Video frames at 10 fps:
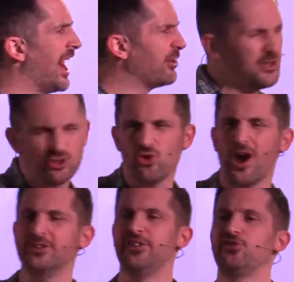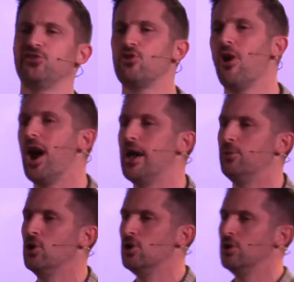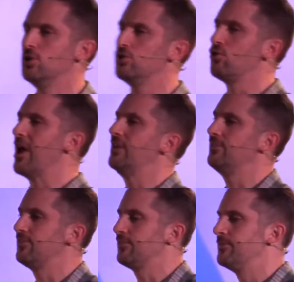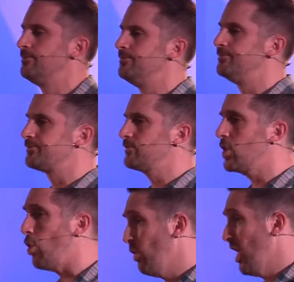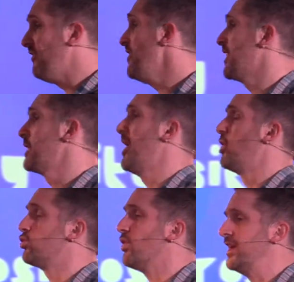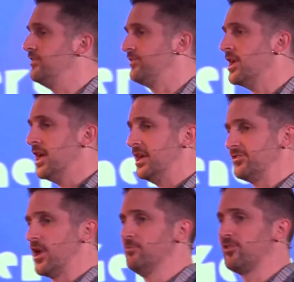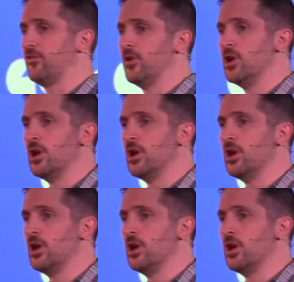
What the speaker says: How do we try and describe grace? We often think about grace in terms of